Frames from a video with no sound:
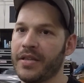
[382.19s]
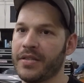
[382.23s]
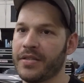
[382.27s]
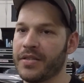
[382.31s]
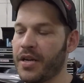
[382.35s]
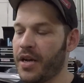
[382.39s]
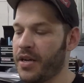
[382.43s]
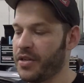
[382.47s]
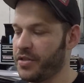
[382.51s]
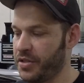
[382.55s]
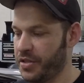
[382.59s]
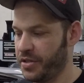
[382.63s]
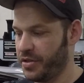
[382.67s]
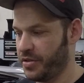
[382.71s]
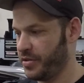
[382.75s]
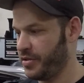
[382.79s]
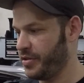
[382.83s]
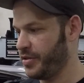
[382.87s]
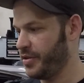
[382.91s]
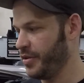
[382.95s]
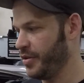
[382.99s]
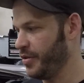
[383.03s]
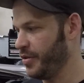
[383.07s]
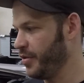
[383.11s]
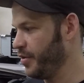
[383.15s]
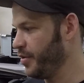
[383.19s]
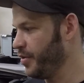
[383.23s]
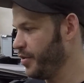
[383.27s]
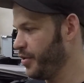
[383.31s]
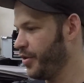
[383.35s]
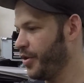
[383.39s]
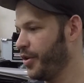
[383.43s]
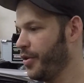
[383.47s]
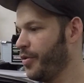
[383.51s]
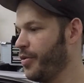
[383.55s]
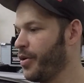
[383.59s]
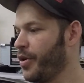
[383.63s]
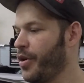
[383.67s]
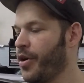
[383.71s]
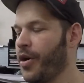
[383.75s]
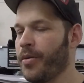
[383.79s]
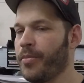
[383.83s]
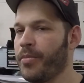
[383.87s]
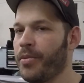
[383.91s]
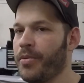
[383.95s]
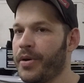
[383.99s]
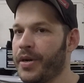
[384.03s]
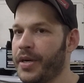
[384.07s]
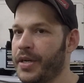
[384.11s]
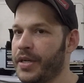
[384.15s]
It's not just, you know, a
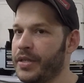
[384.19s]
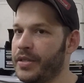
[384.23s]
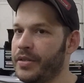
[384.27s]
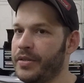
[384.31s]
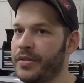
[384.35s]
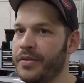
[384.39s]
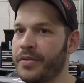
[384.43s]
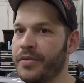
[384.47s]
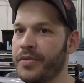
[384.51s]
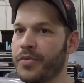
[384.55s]
carbureted,